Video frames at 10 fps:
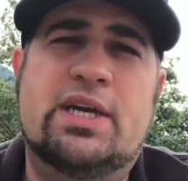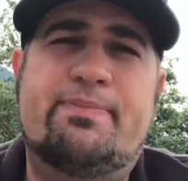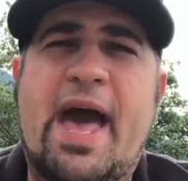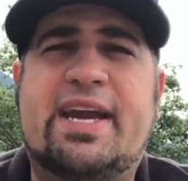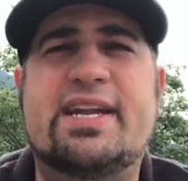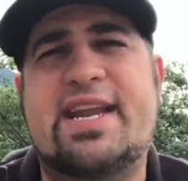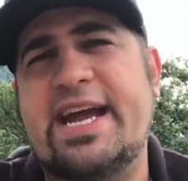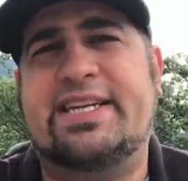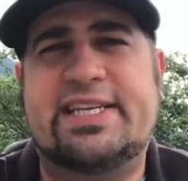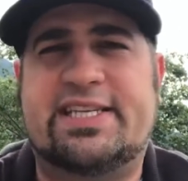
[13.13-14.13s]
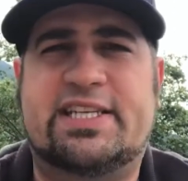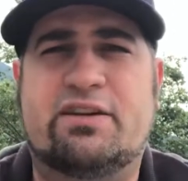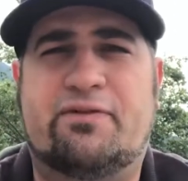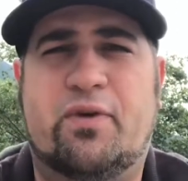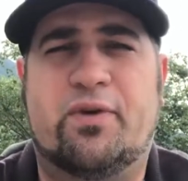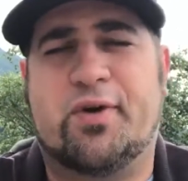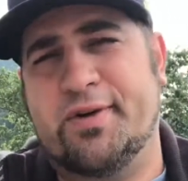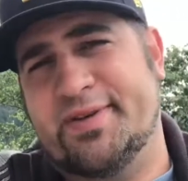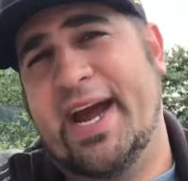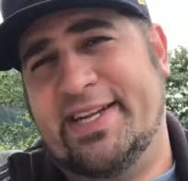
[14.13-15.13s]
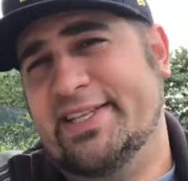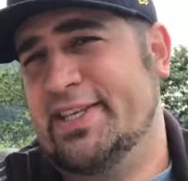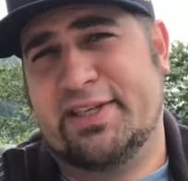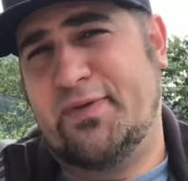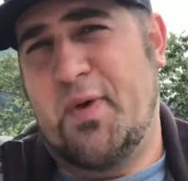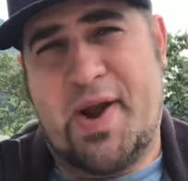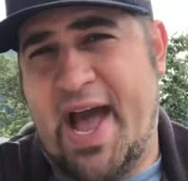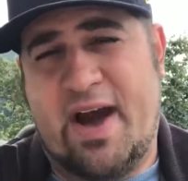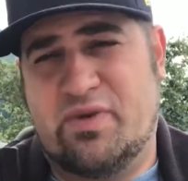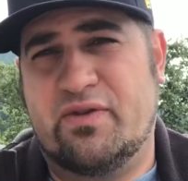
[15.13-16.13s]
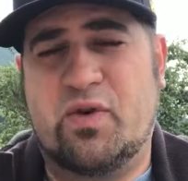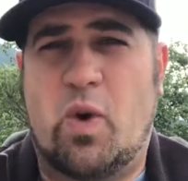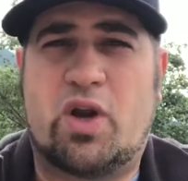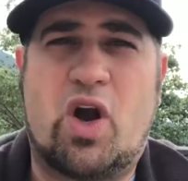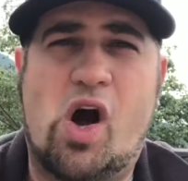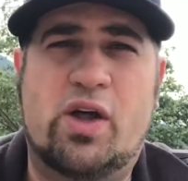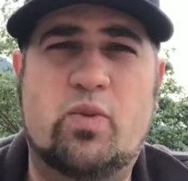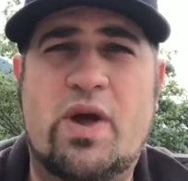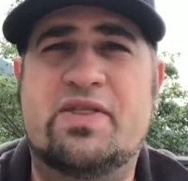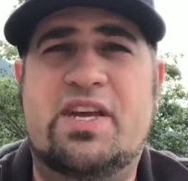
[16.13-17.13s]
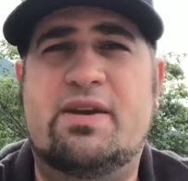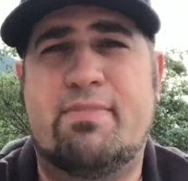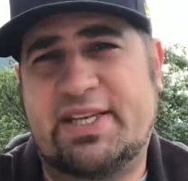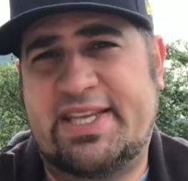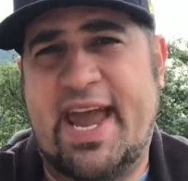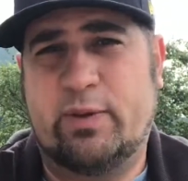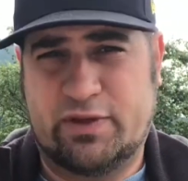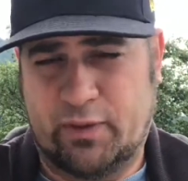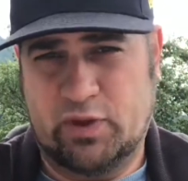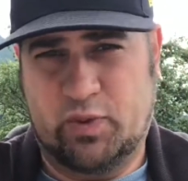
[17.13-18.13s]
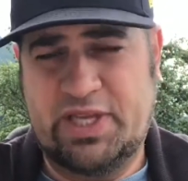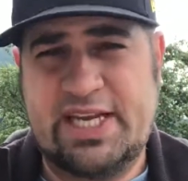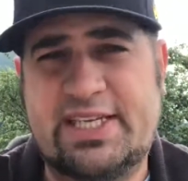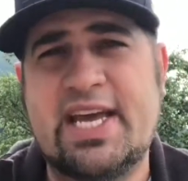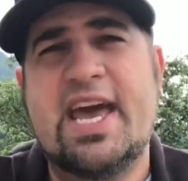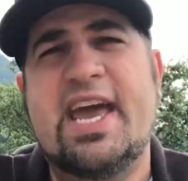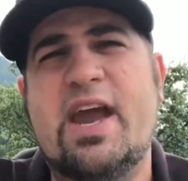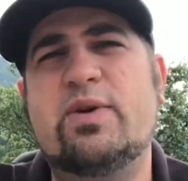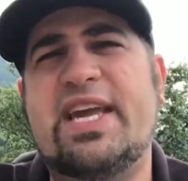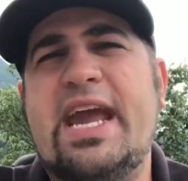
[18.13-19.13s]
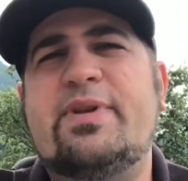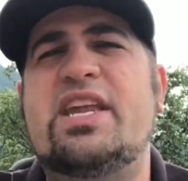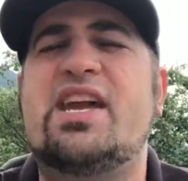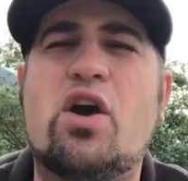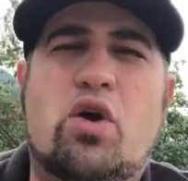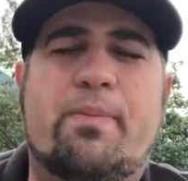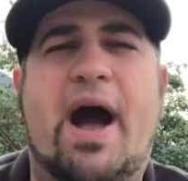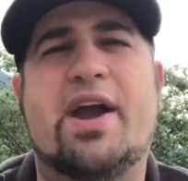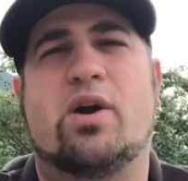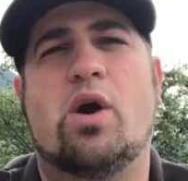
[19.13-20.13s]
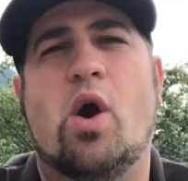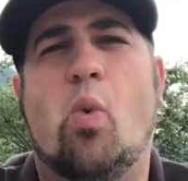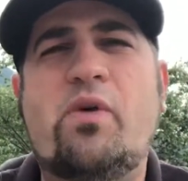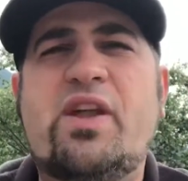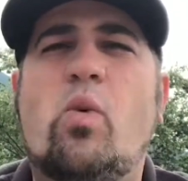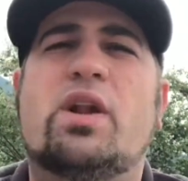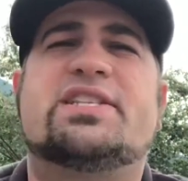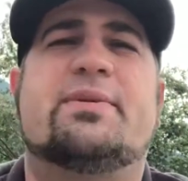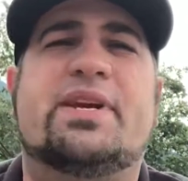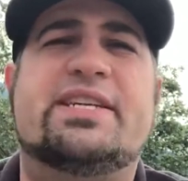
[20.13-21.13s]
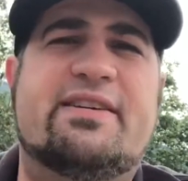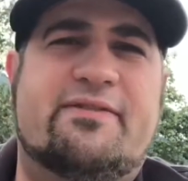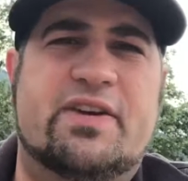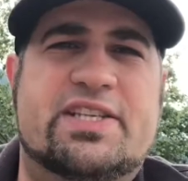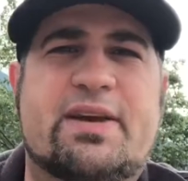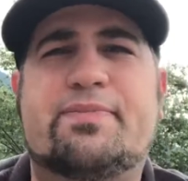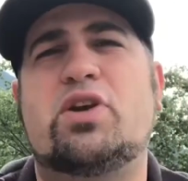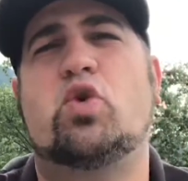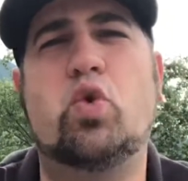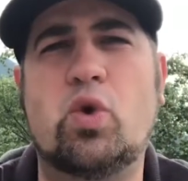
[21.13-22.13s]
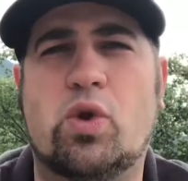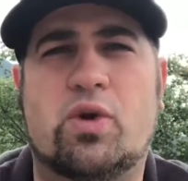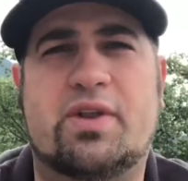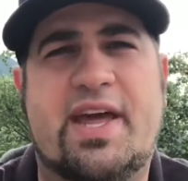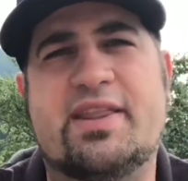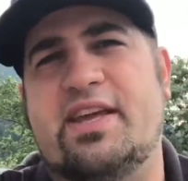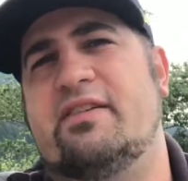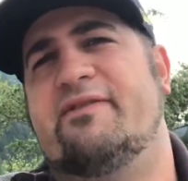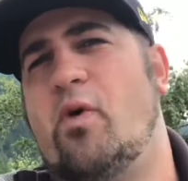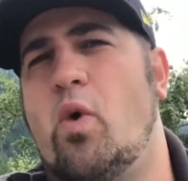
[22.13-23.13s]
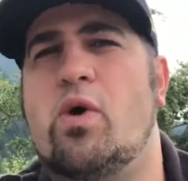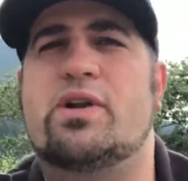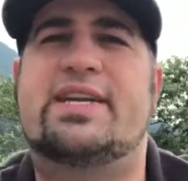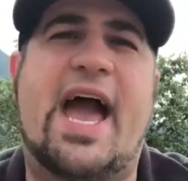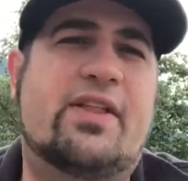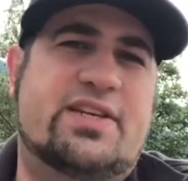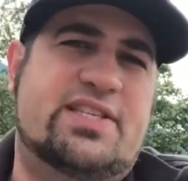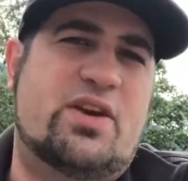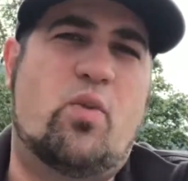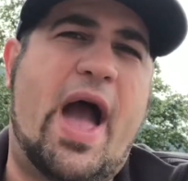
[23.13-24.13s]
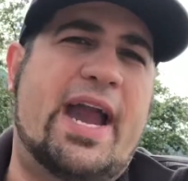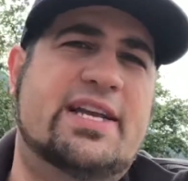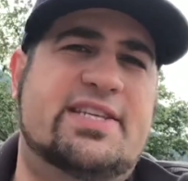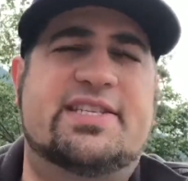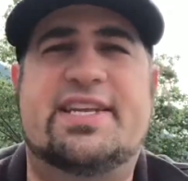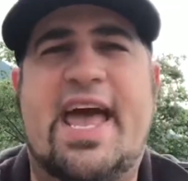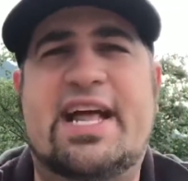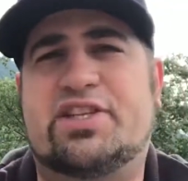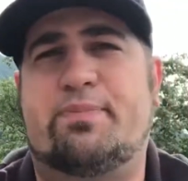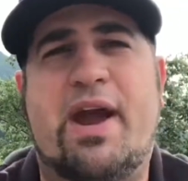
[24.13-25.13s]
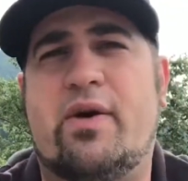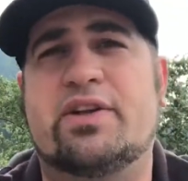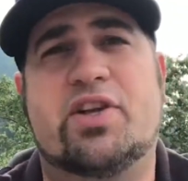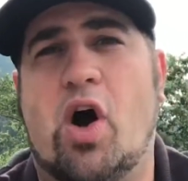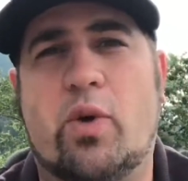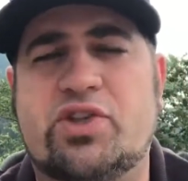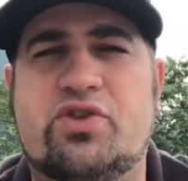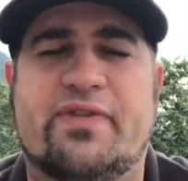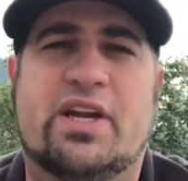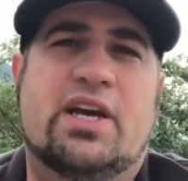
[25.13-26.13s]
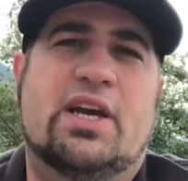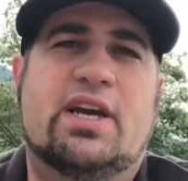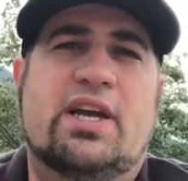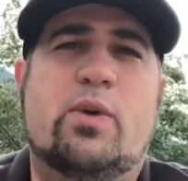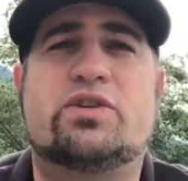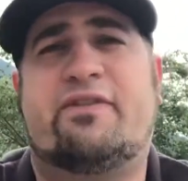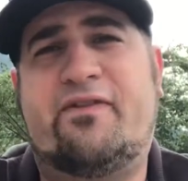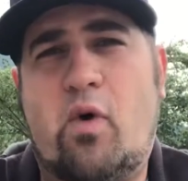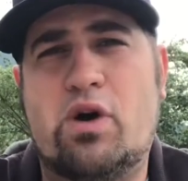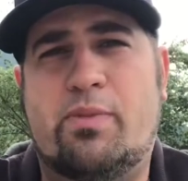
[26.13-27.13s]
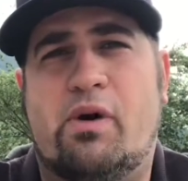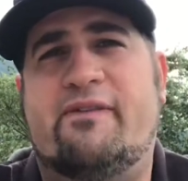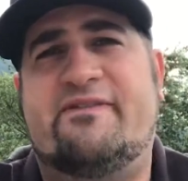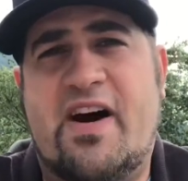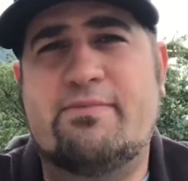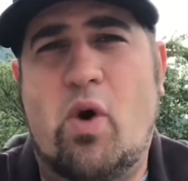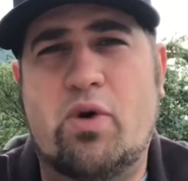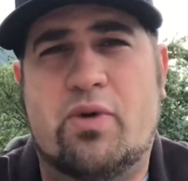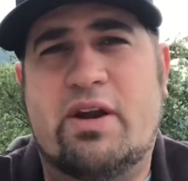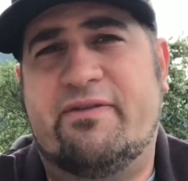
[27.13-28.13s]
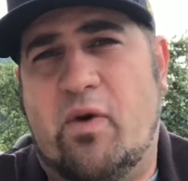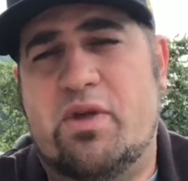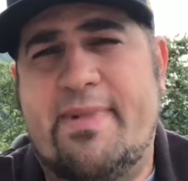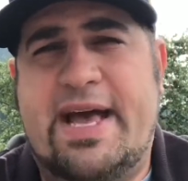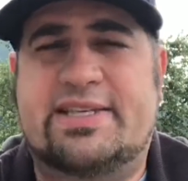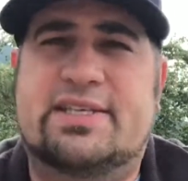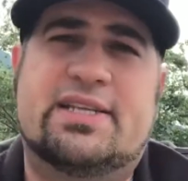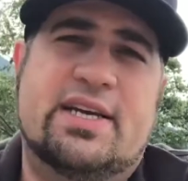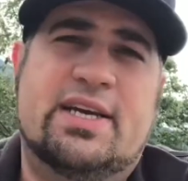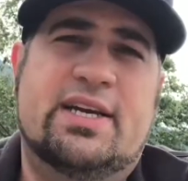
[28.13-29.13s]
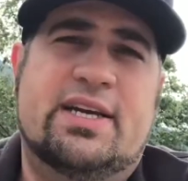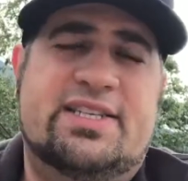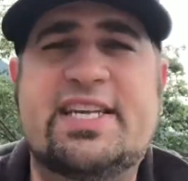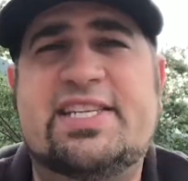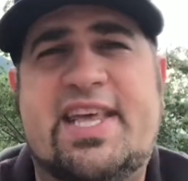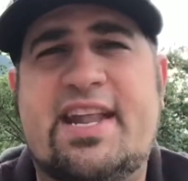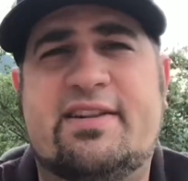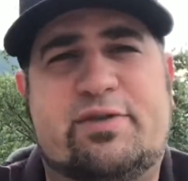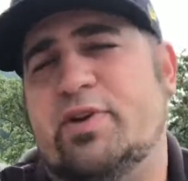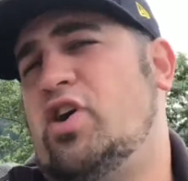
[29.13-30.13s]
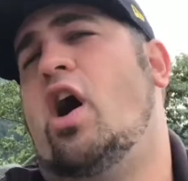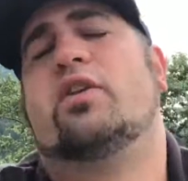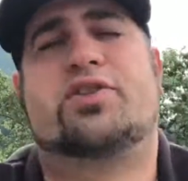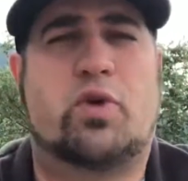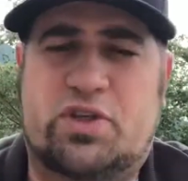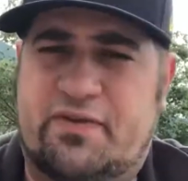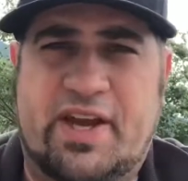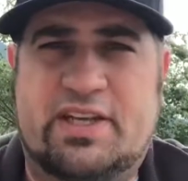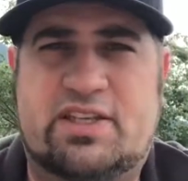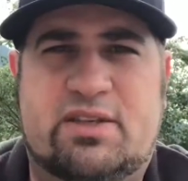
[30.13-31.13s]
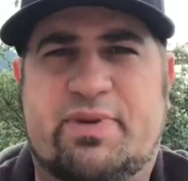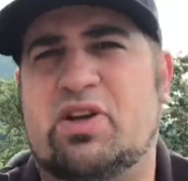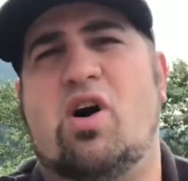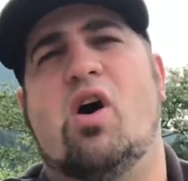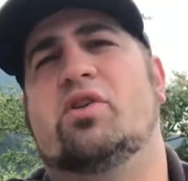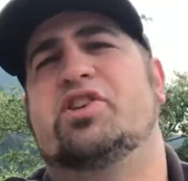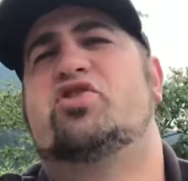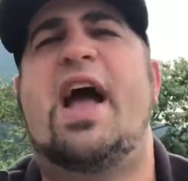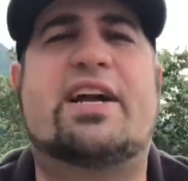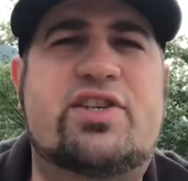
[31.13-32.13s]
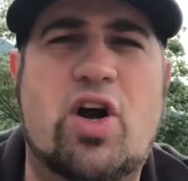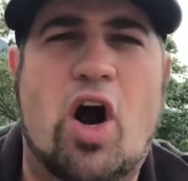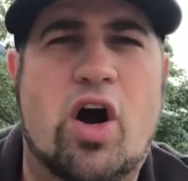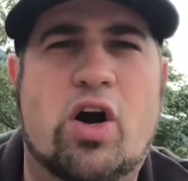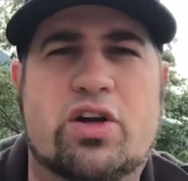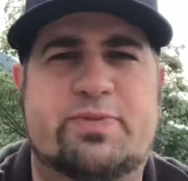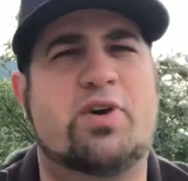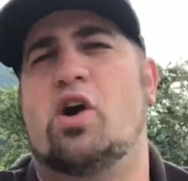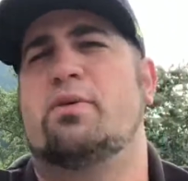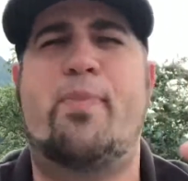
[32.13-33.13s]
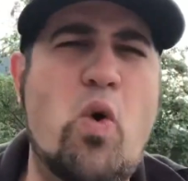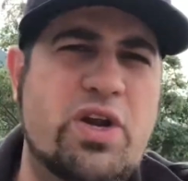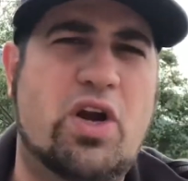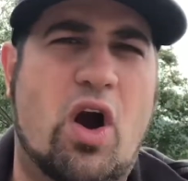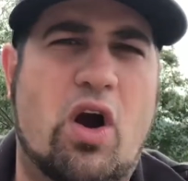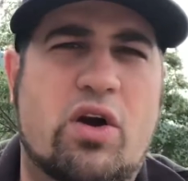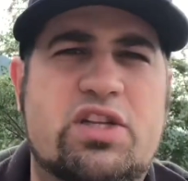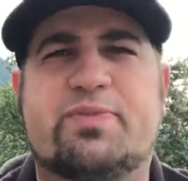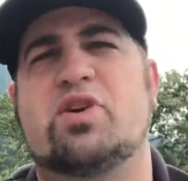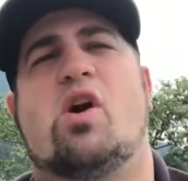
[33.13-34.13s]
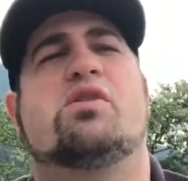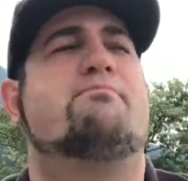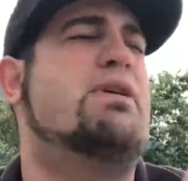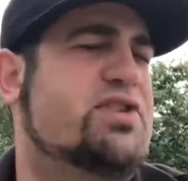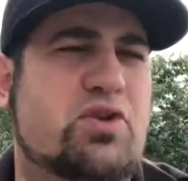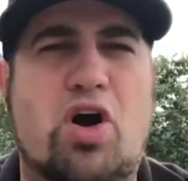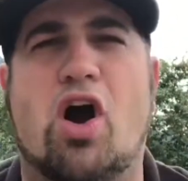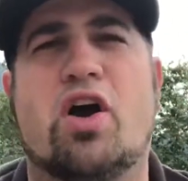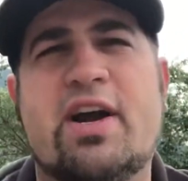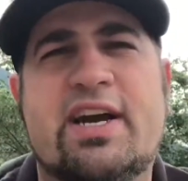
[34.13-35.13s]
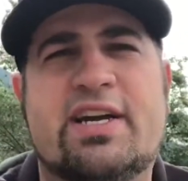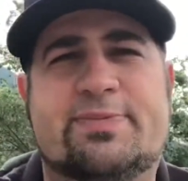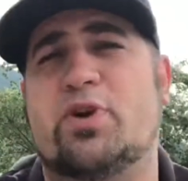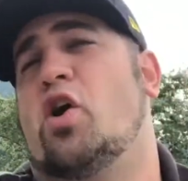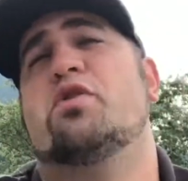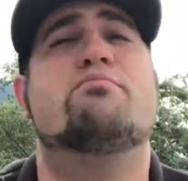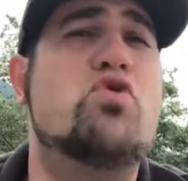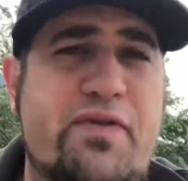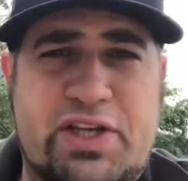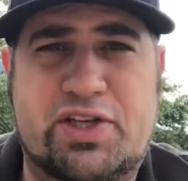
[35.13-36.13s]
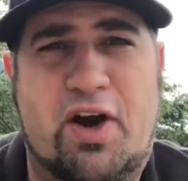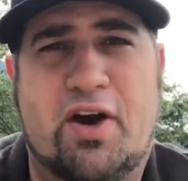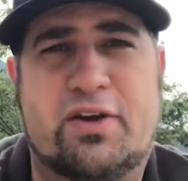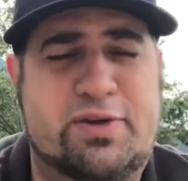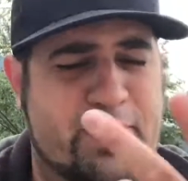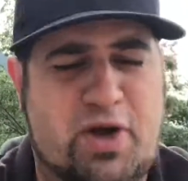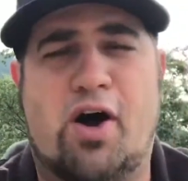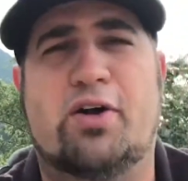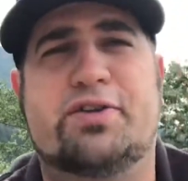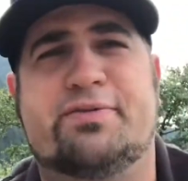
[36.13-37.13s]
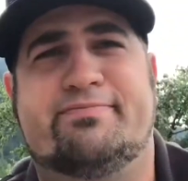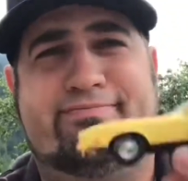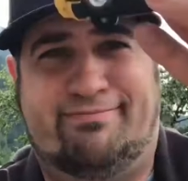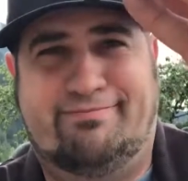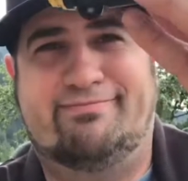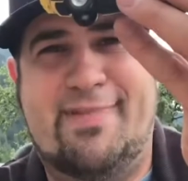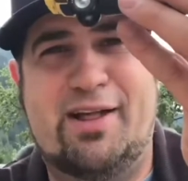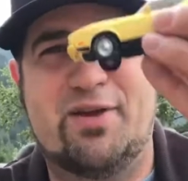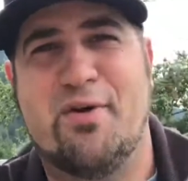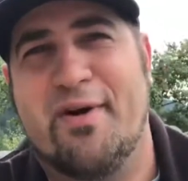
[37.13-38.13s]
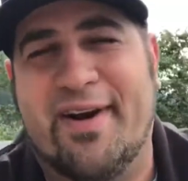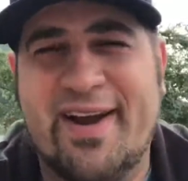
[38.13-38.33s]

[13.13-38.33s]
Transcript: Back in 1964, or 1964 and a half, whatever you want to call it, when the Mustang was first released, it was aimed at a younger buyer, one that wanted something different, something cooler than the Ford Galaxy wagons and sedans their parents had always driven. It was affordable, fun motoring for the masses. Since then, it's been called all sorts of things. It's been called a track star, it's been called a pony car, it's been called a muscle car, it's been called a movie star, it's been called Eleanor.